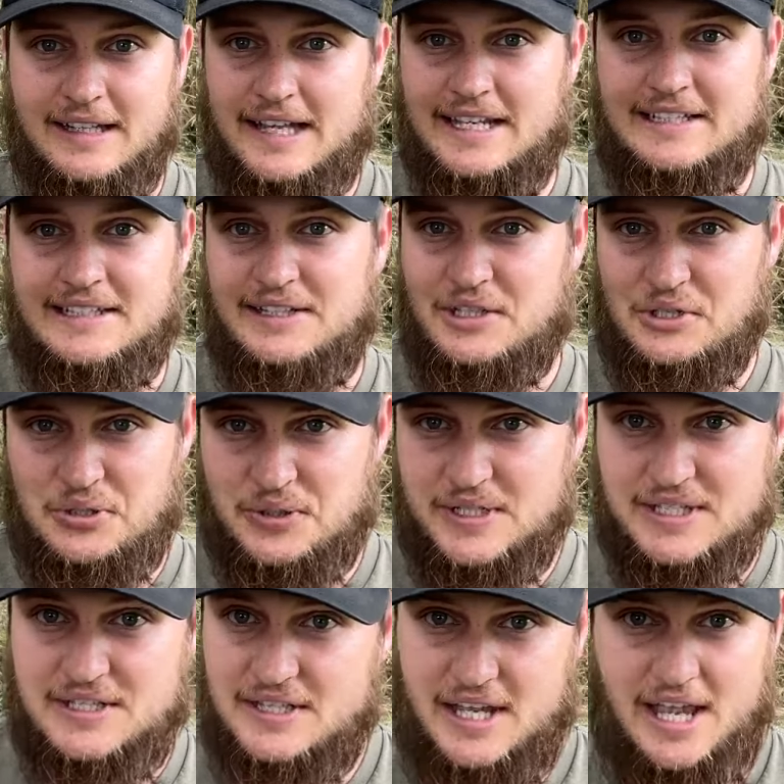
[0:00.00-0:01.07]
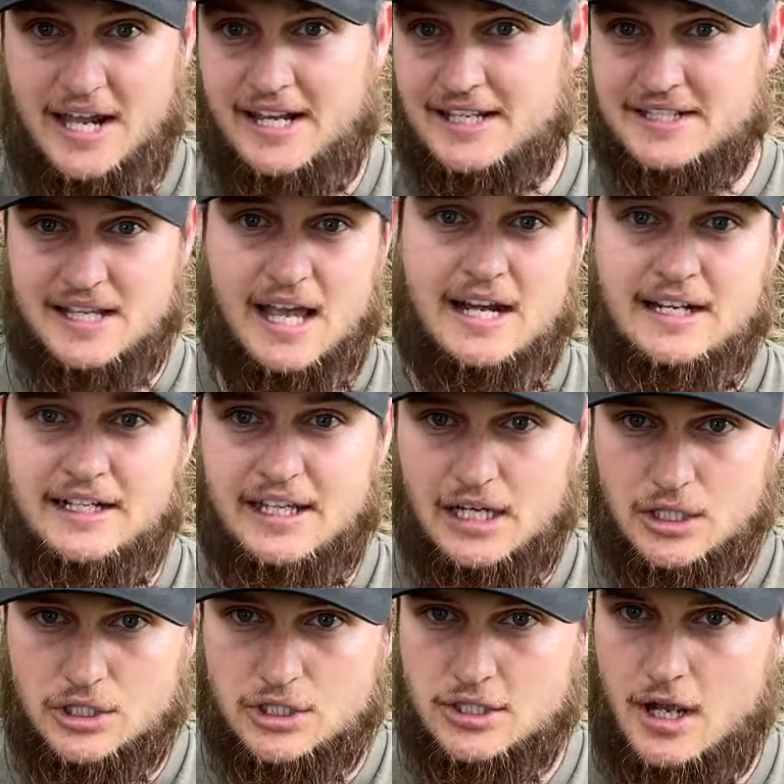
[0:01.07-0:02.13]
legs in the tree stand, excited to get
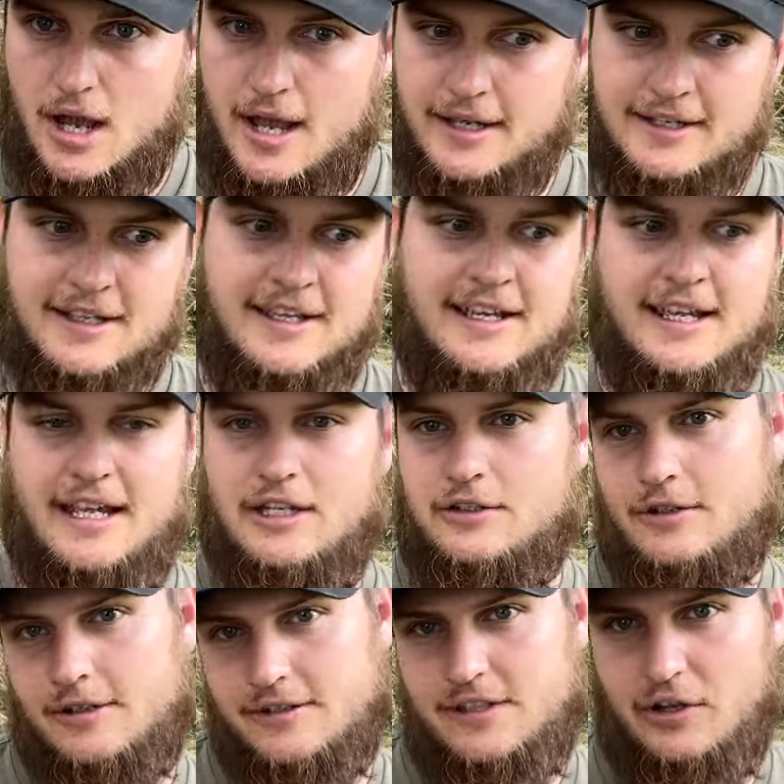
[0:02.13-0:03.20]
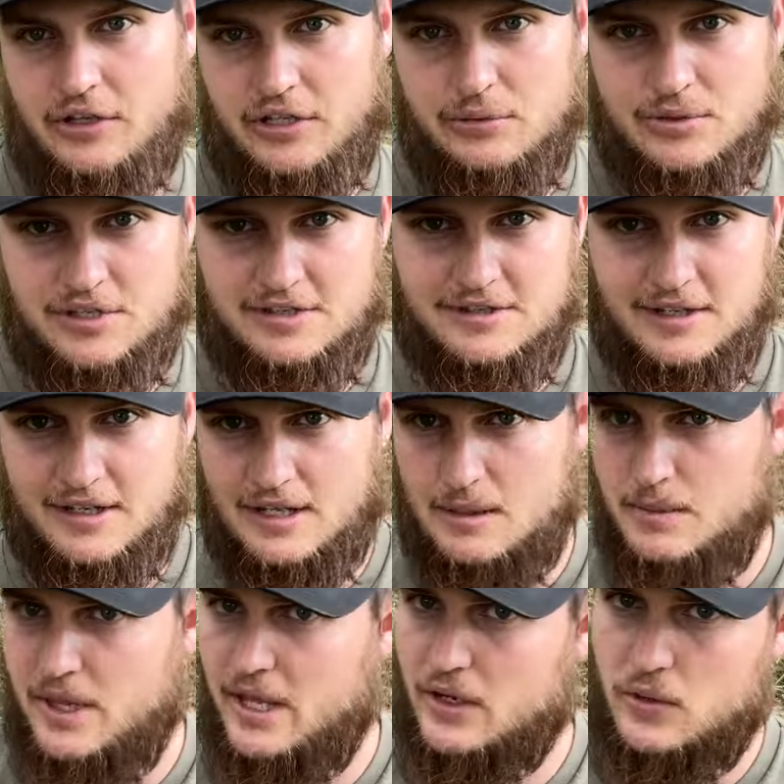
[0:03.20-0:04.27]
a shot. And turns out he was just gonna
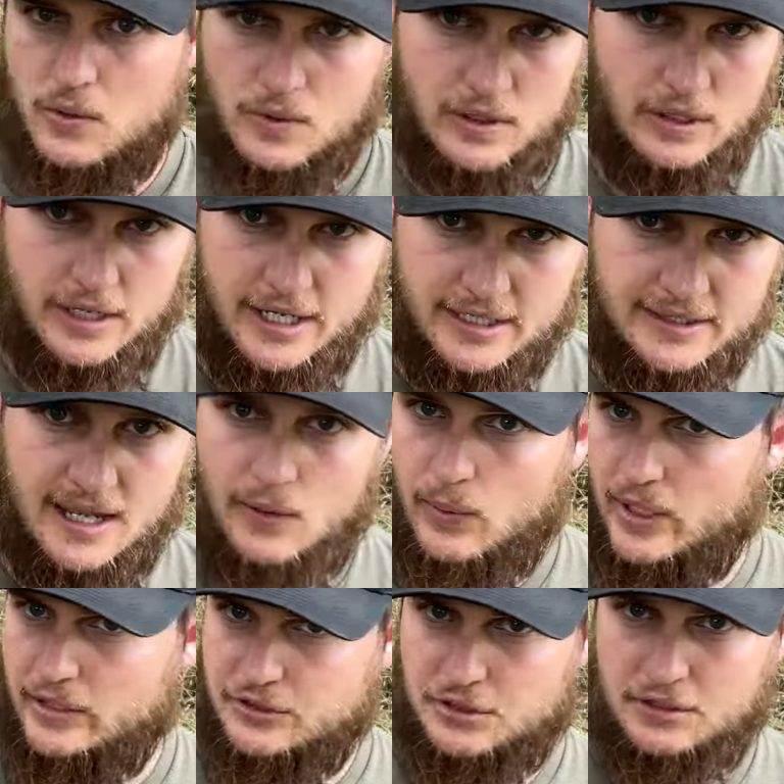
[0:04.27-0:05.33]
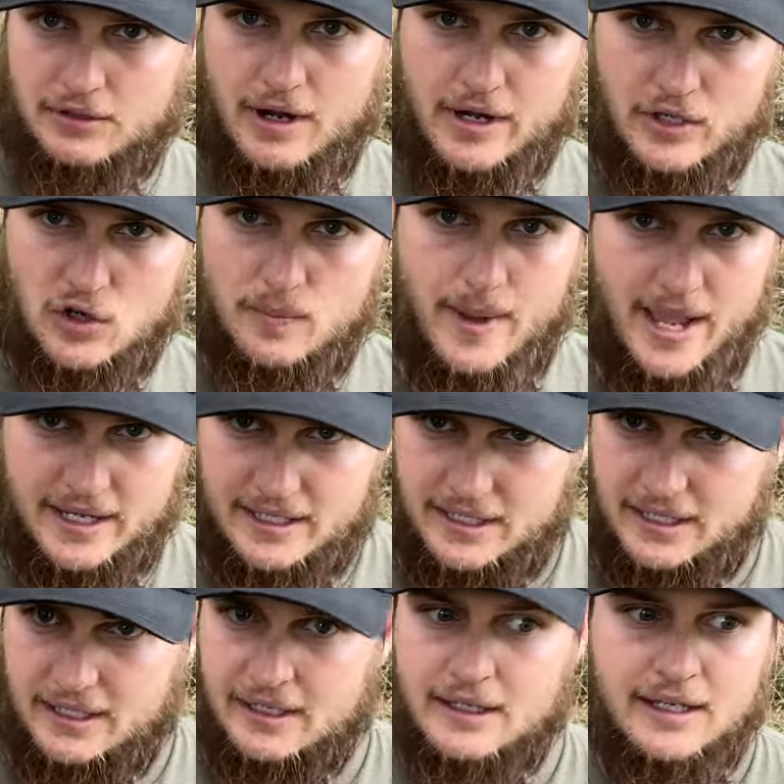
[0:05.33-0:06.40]
come to that corner, hit that one and turn around and go back
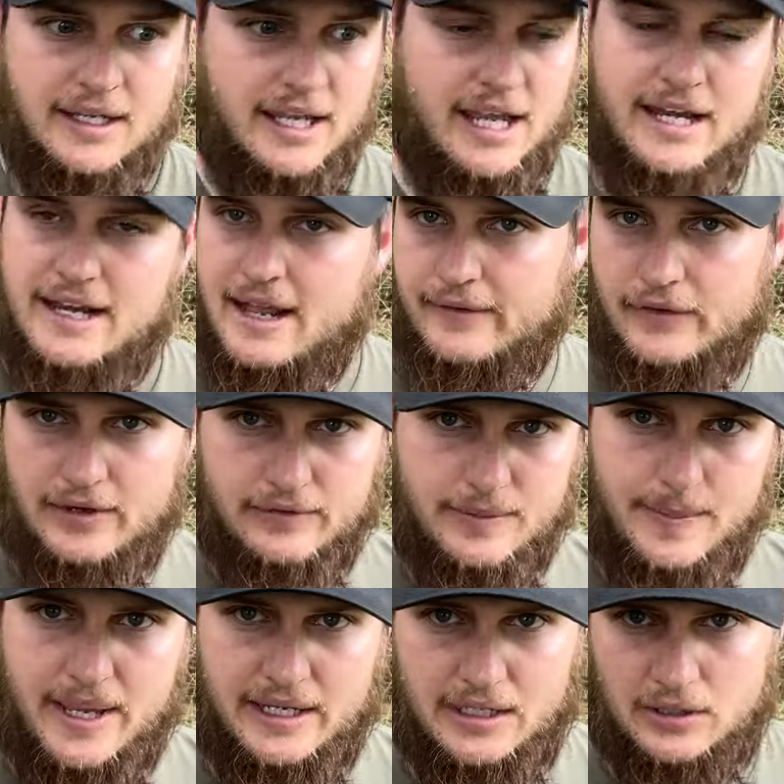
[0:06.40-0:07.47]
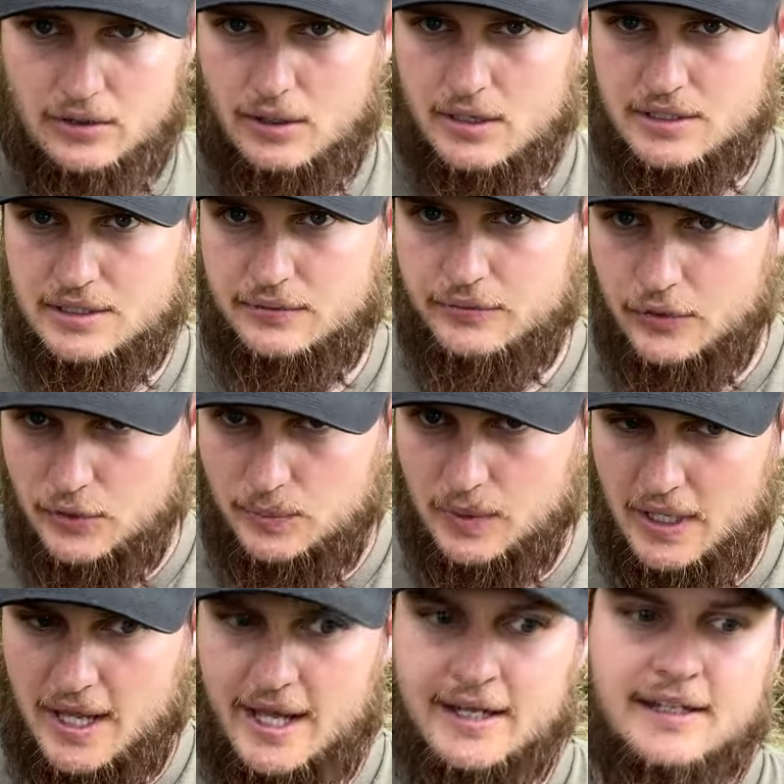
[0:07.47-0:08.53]
in and never even make it across the food
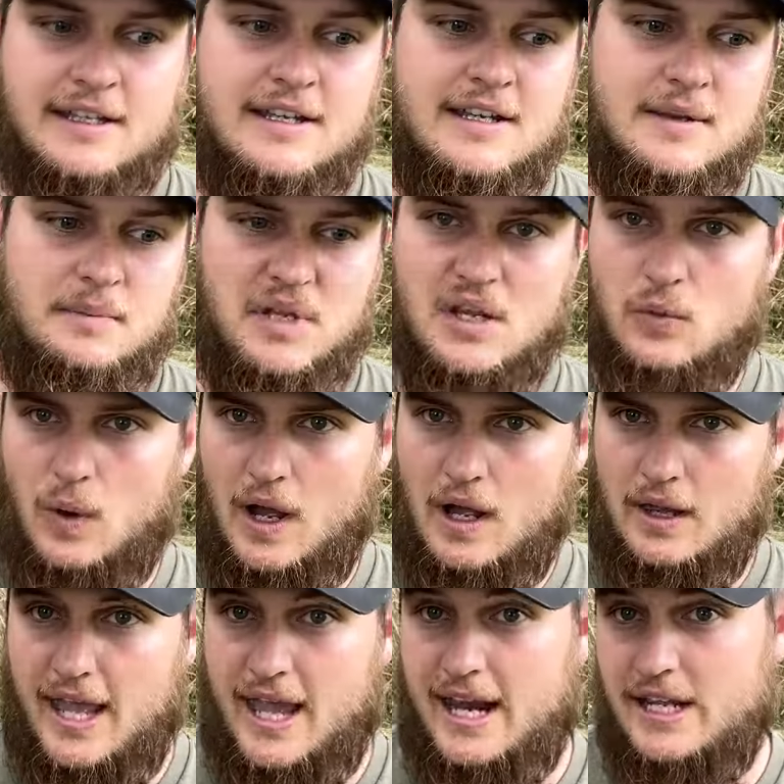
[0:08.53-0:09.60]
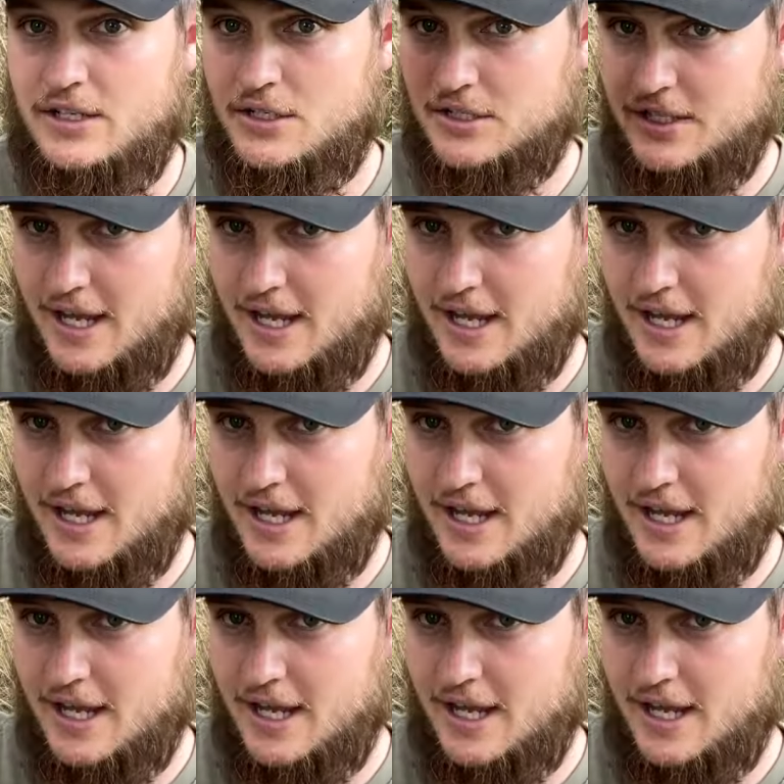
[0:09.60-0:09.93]
plot. Meanwhile, had I just